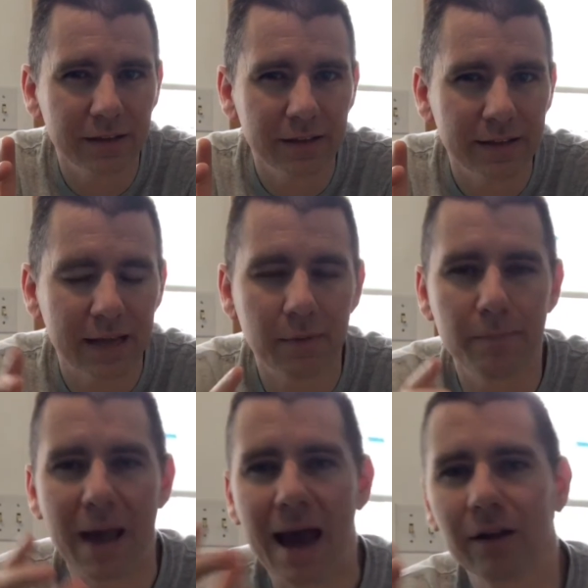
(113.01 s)
they have been
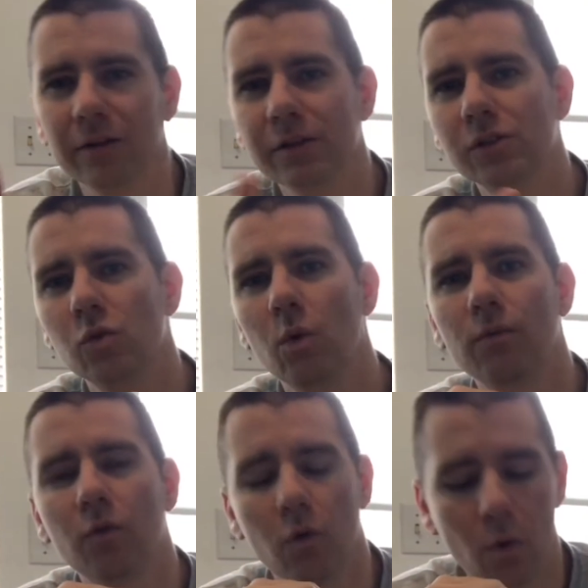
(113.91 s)
battling the storm
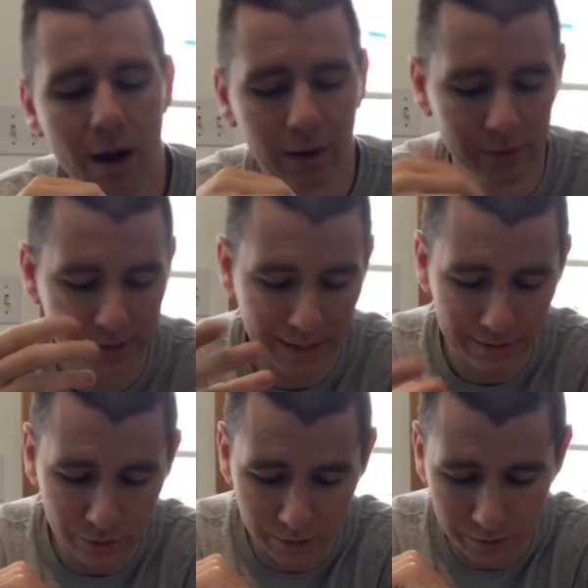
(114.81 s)
for a while, and Stack
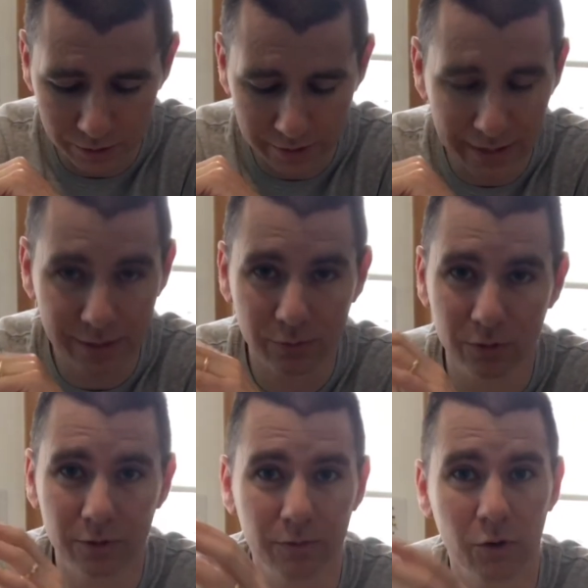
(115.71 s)
Scripture says
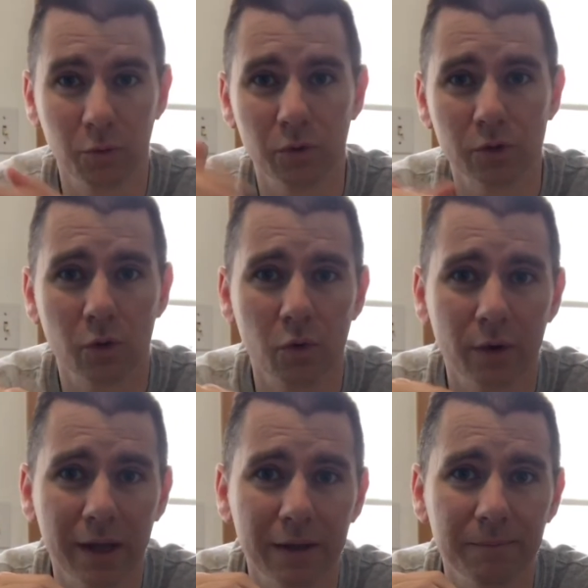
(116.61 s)
for, for almost the whole
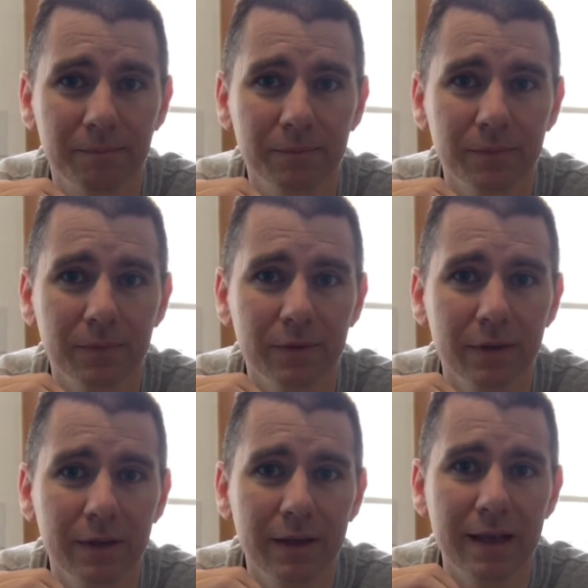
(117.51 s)
night.
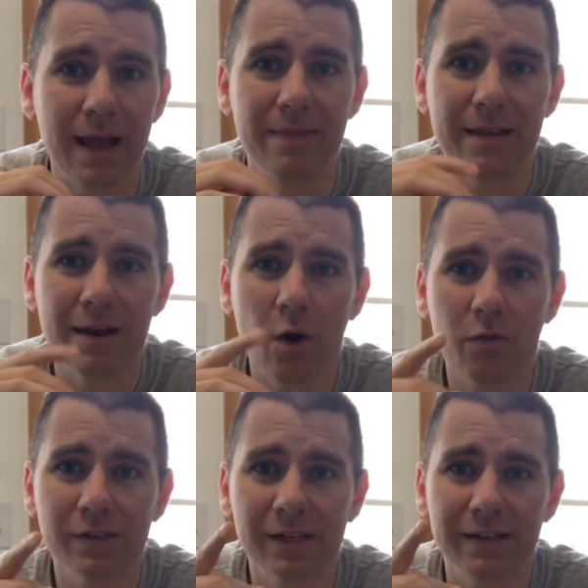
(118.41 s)
And then all of a
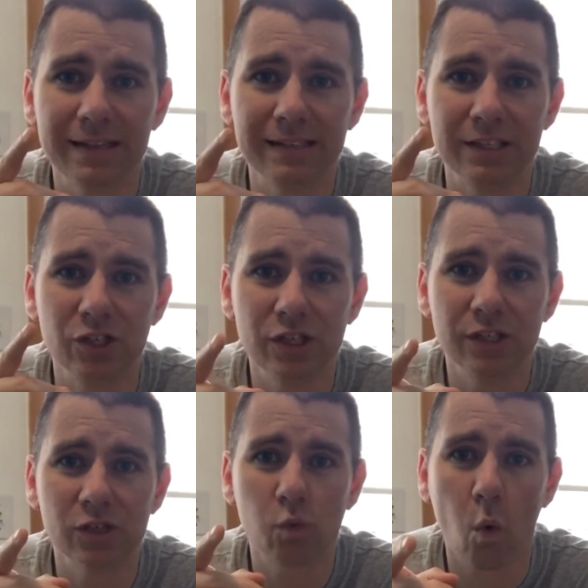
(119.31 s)
sudden they see
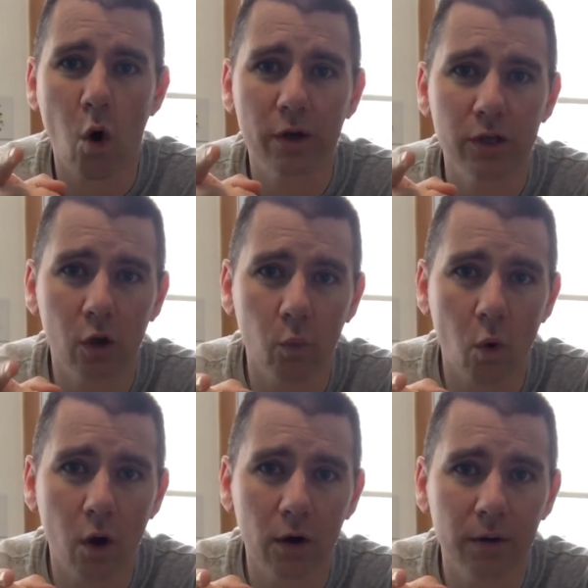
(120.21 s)
Jesus walking on
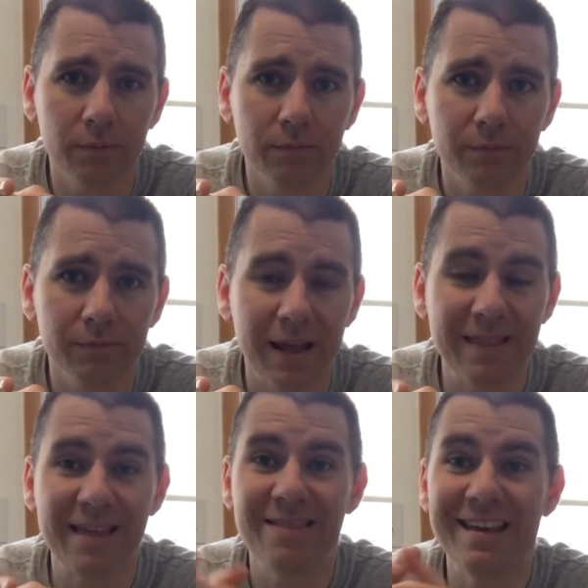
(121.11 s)
water, and they
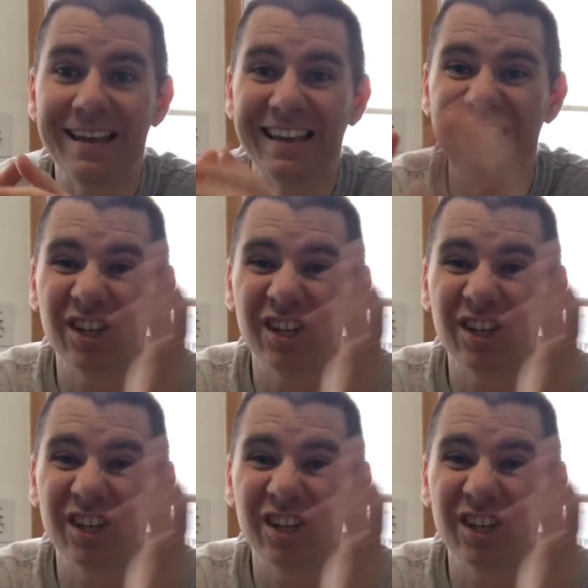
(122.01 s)
think it's a